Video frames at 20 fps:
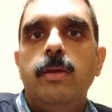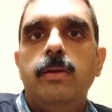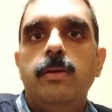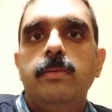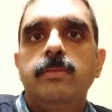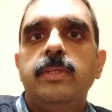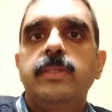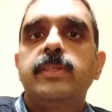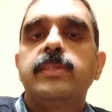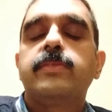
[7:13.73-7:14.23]

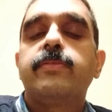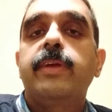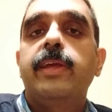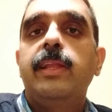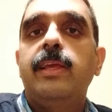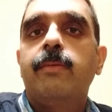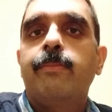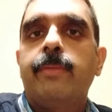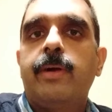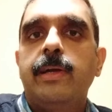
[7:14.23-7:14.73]
this is really
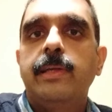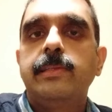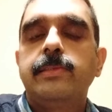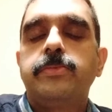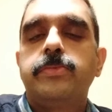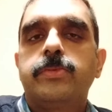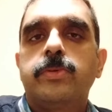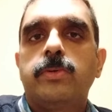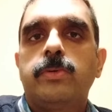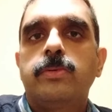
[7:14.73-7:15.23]
a
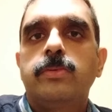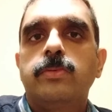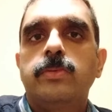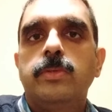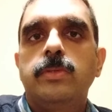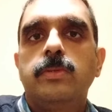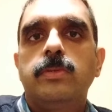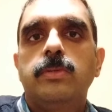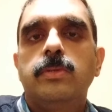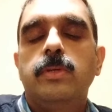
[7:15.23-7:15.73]
milestone
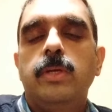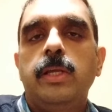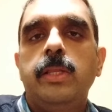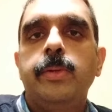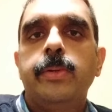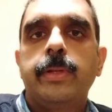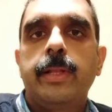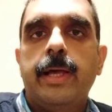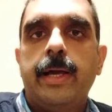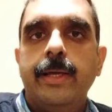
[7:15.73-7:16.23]
in
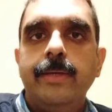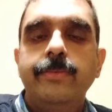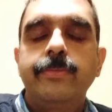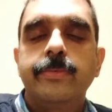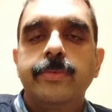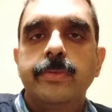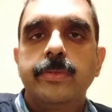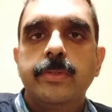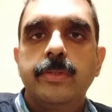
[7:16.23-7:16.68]
your life